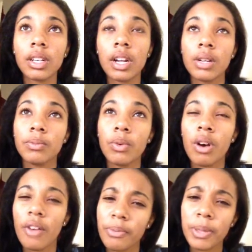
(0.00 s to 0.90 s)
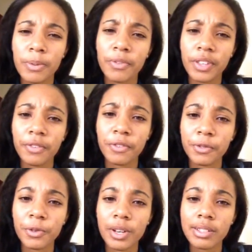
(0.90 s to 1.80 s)
and what other people think of film
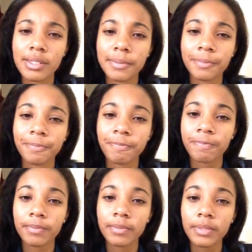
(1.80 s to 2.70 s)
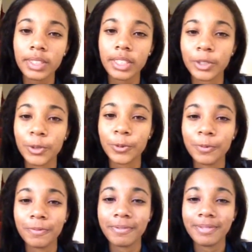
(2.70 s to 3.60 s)
trailers. So
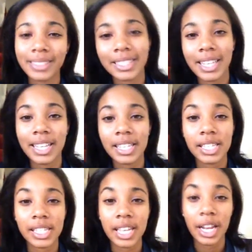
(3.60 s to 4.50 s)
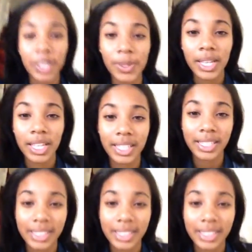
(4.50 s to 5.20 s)
see you next week.